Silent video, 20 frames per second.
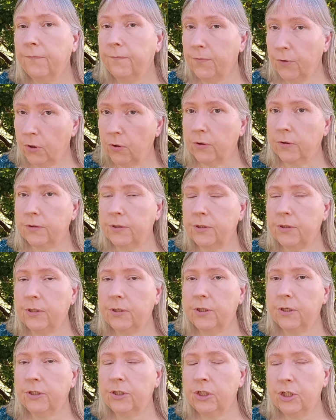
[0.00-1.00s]

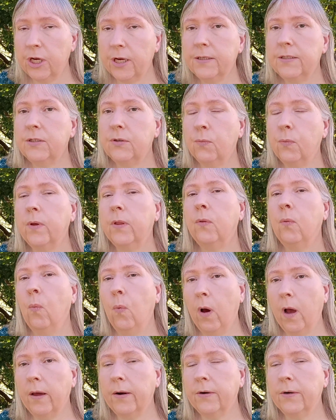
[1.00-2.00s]
first, just with
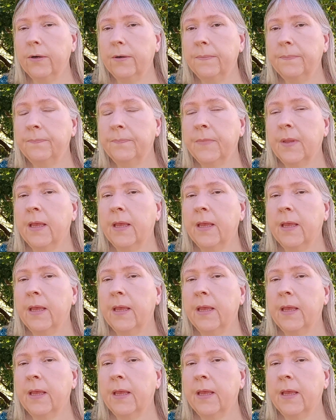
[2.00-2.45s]
water.